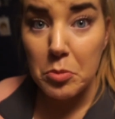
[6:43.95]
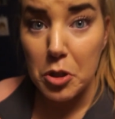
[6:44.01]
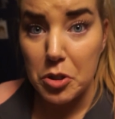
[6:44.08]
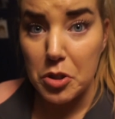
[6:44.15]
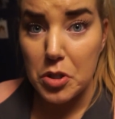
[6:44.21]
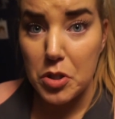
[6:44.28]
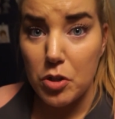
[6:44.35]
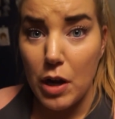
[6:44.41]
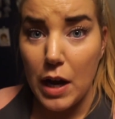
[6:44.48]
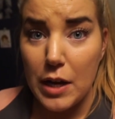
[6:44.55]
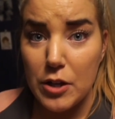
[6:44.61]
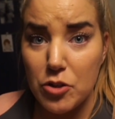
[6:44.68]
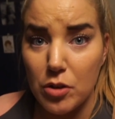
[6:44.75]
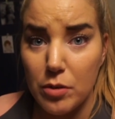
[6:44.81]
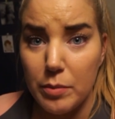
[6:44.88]
There's a
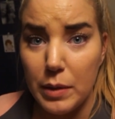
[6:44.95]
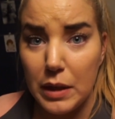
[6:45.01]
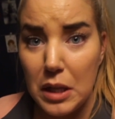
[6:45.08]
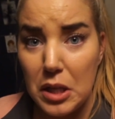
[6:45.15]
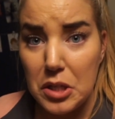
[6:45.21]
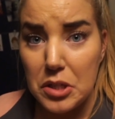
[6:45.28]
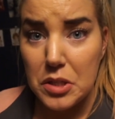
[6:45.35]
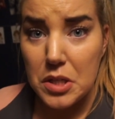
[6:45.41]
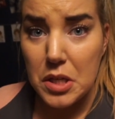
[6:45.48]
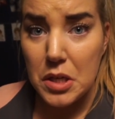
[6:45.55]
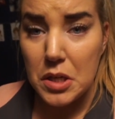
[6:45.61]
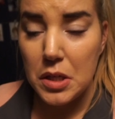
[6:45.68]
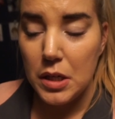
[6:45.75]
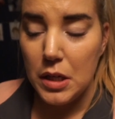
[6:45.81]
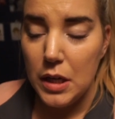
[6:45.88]
scratch on my lens.
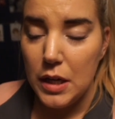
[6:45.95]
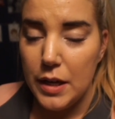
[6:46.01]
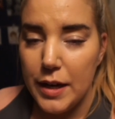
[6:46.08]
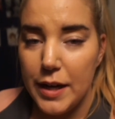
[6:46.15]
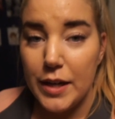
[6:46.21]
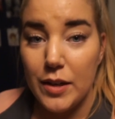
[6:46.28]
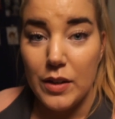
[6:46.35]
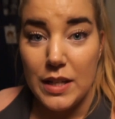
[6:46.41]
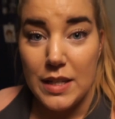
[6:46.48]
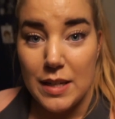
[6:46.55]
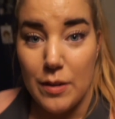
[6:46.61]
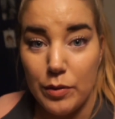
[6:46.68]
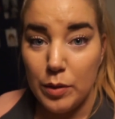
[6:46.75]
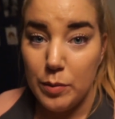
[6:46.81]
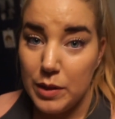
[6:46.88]
Anyways,
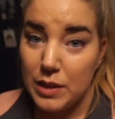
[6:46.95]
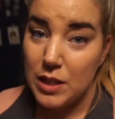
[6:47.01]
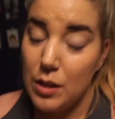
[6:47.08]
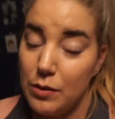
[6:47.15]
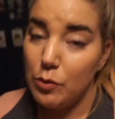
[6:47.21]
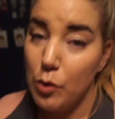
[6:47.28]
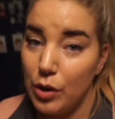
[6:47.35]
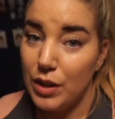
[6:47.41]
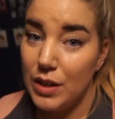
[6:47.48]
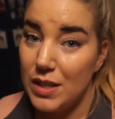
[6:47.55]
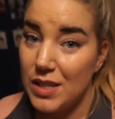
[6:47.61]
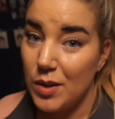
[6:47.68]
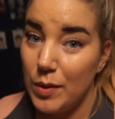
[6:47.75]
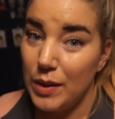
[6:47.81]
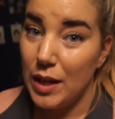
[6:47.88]
I'm filming this on the 4th and
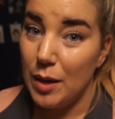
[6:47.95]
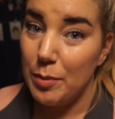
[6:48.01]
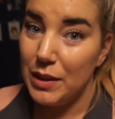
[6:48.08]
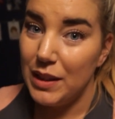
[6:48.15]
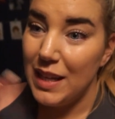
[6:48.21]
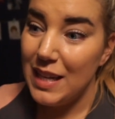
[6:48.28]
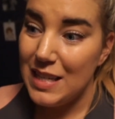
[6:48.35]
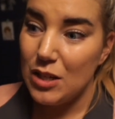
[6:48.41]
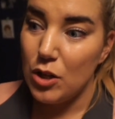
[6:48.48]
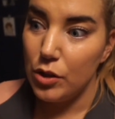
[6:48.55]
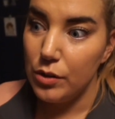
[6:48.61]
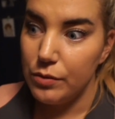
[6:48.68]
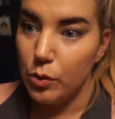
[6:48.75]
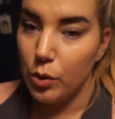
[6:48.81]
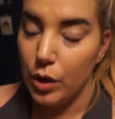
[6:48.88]
it's going up late
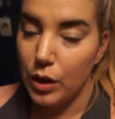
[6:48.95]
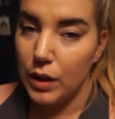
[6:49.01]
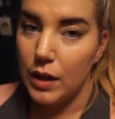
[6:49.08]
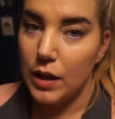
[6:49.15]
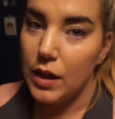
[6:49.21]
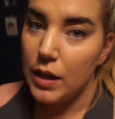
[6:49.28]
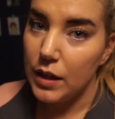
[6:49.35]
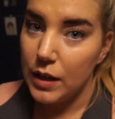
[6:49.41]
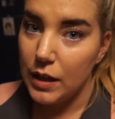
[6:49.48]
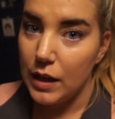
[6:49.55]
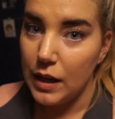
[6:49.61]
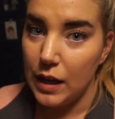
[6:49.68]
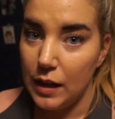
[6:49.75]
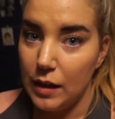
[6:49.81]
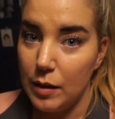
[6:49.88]
on the 4th. I
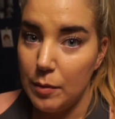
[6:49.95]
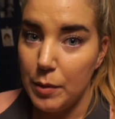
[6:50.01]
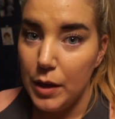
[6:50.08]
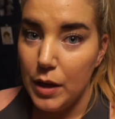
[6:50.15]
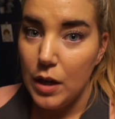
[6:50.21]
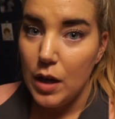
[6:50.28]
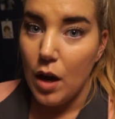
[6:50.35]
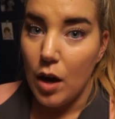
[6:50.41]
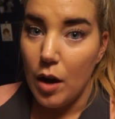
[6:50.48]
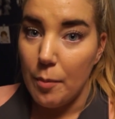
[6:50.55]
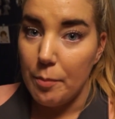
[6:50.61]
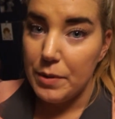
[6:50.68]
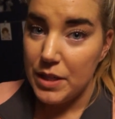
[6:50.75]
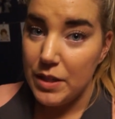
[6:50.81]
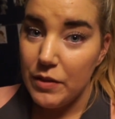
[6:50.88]
am
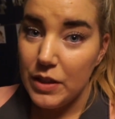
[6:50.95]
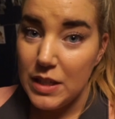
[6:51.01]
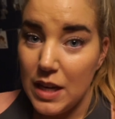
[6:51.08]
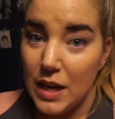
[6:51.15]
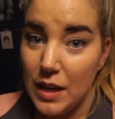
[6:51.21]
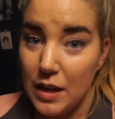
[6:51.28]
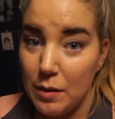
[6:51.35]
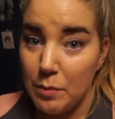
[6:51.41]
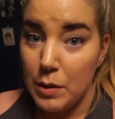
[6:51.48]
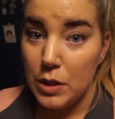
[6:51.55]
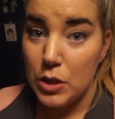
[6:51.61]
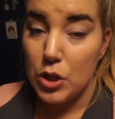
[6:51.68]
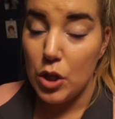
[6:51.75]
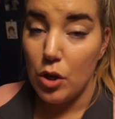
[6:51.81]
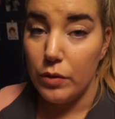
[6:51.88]
on Pacific time,
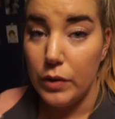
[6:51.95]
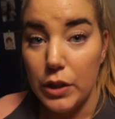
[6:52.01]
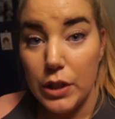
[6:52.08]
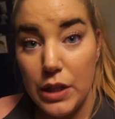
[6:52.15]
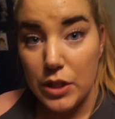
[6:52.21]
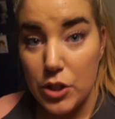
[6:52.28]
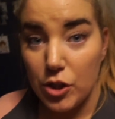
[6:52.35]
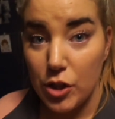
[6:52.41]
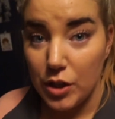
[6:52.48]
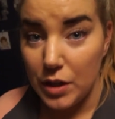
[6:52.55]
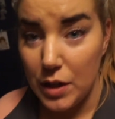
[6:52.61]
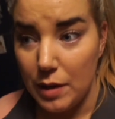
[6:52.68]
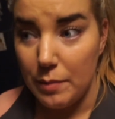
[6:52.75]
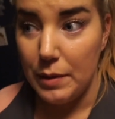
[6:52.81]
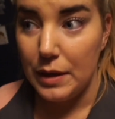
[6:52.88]
so if you're
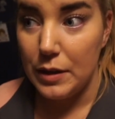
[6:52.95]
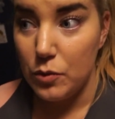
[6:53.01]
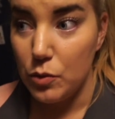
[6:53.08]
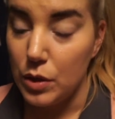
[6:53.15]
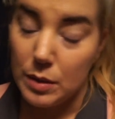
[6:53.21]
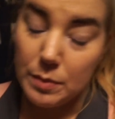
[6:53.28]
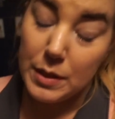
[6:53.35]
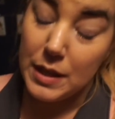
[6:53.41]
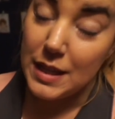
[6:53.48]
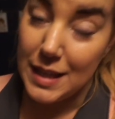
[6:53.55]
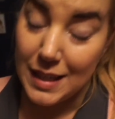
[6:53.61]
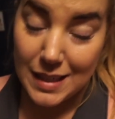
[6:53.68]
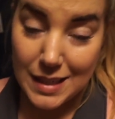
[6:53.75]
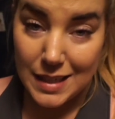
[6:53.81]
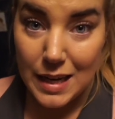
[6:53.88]
Eastern, it might already be the
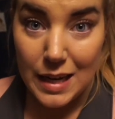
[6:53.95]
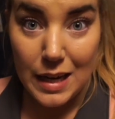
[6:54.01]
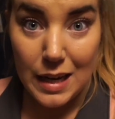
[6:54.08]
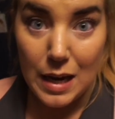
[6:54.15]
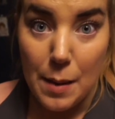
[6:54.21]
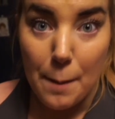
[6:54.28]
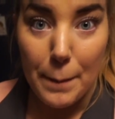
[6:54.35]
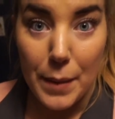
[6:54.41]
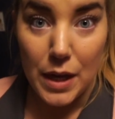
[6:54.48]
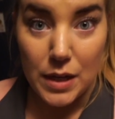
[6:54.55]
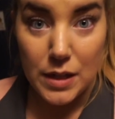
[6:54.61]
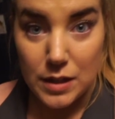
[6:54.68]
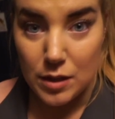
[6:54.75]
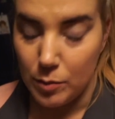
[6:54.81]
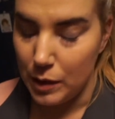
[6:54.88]
next day,
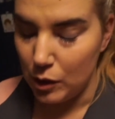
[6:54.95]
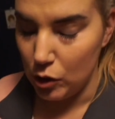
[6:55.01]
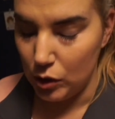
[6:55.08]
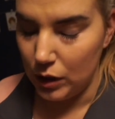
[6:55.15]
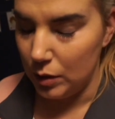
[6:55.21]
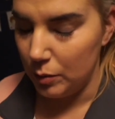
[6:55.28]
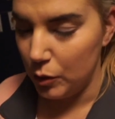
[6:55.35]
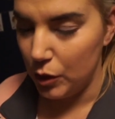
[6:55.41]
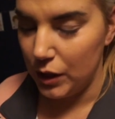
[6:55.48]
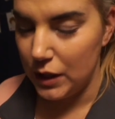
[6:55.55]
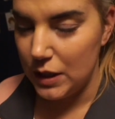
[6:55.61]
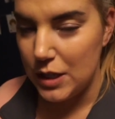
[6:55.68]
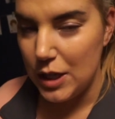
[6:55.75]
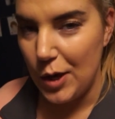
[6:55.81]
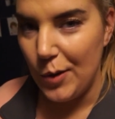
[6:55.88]
but it'll be early in the
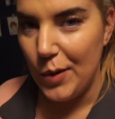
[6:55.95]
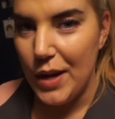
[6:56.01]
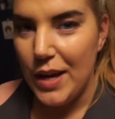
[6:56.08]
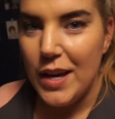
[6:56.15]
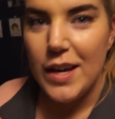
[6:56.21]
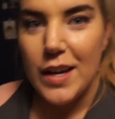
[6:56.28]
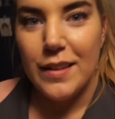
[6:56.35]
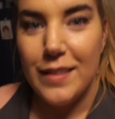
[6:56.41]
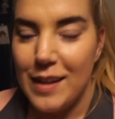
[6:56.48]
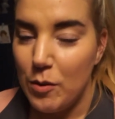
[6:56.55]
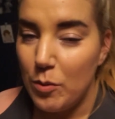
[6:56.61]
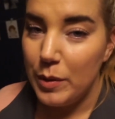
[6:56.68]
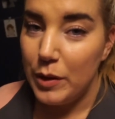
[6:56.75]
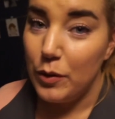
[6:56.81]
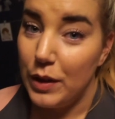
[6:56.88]
morning. So they
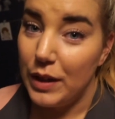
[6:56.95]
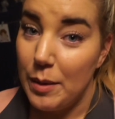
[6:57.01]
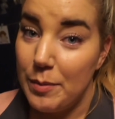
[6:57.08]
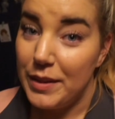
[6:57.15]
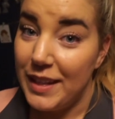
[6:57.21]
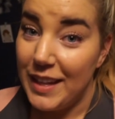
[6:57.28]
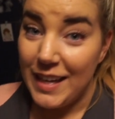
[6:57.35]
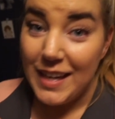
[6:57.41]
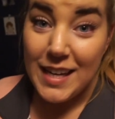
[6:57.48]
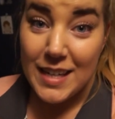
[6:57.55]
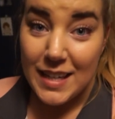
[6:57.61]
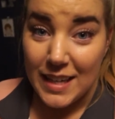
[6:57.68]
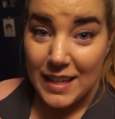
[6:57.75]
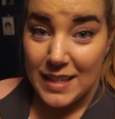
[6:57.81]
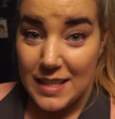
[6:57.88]
will be going up late at
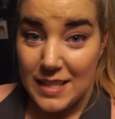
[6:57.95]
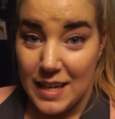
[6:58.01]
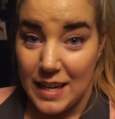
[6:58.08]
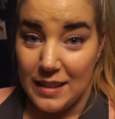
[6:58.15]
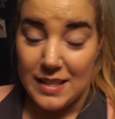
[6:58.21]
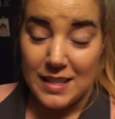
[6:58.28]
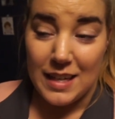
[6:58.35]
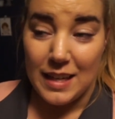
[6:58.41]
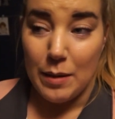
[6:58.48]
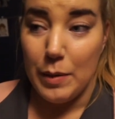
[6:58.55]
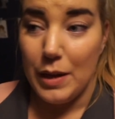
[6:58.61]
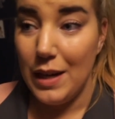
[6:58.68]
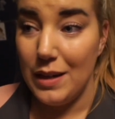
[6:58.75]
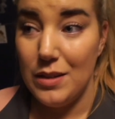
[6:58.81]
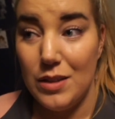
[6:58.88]
night unless I get
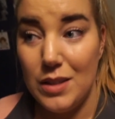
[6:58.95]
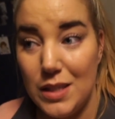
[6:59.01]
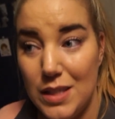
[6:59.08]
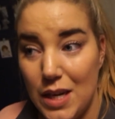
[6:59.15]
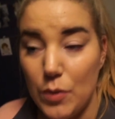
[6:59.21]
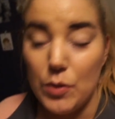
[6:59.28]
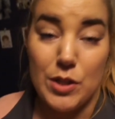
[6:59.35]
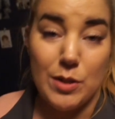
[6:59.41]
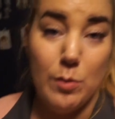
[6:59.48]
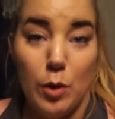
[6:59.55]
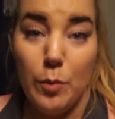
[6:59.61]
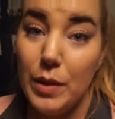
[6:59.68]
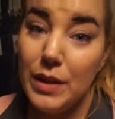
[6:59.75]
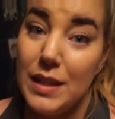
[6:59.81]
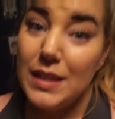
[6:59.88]
behind on a day, which I'm
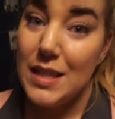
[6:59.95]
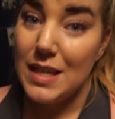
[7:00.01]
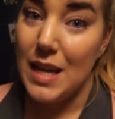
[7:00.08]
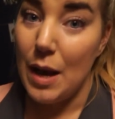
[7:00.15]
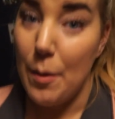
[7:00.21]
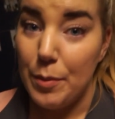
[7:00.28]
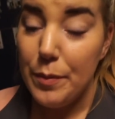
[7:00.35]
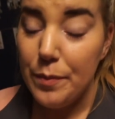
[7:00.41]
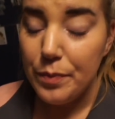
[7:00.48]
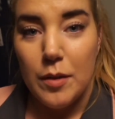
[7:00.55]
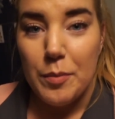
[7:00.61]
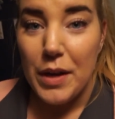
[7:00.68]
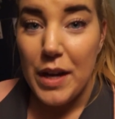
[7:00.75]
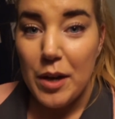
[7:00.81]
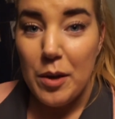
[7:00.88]
hoping that doesn't happen.
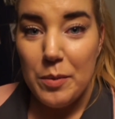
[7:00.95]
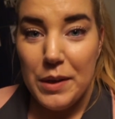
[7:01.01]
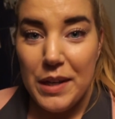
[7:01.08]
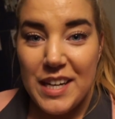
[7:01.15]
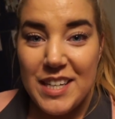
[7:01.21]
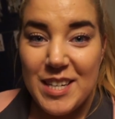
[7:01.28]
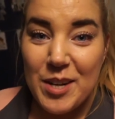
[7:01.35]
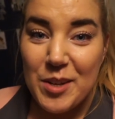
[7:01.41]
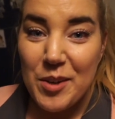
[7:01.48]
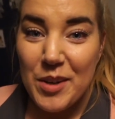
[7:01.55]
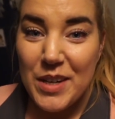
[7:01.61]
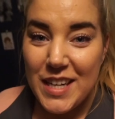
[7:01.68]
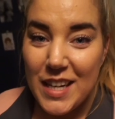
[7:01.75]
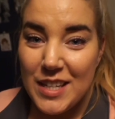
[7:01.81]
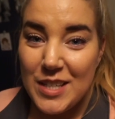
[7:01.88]
But I hope you guys had a
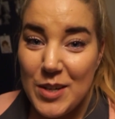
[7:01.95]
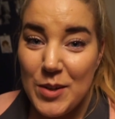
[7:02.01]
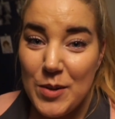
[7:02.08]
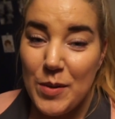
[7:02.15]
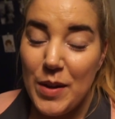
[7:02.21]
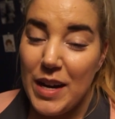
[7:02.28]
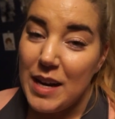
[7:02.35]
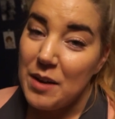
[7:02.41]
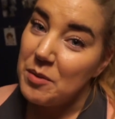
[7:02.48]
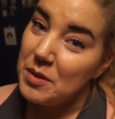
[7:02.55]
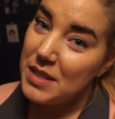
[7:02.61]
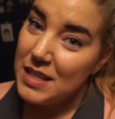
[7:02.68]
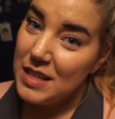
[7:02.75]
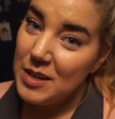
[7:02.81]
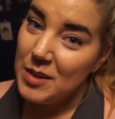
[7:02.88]
day too, and I
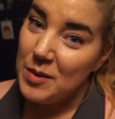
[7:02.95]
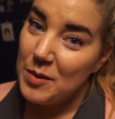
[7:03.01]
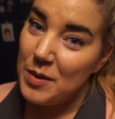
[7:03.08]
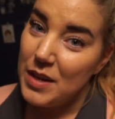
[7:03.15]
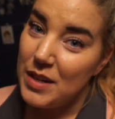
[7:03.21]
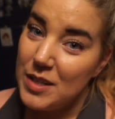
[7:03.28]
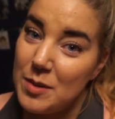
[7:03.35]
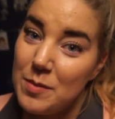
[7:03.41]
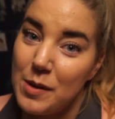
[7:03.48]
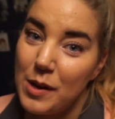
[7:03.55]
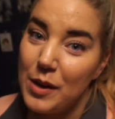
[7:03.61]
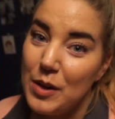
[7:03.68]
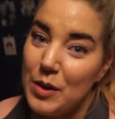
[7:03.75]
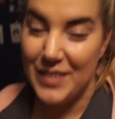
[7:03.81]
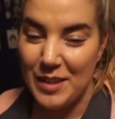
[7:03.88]
will see you
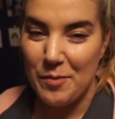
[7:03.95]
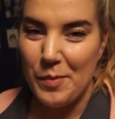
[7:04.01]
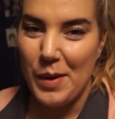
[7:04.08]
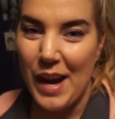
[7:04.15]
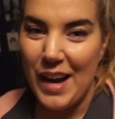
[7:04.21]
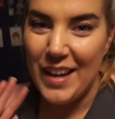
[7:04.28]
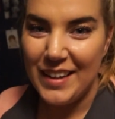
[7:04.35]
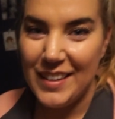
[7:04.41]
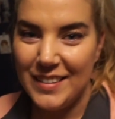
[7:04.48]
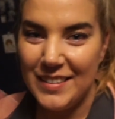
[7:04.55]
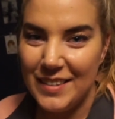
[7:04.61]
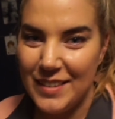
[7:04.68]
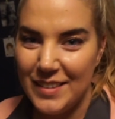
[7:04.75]
tomorrow. Bye!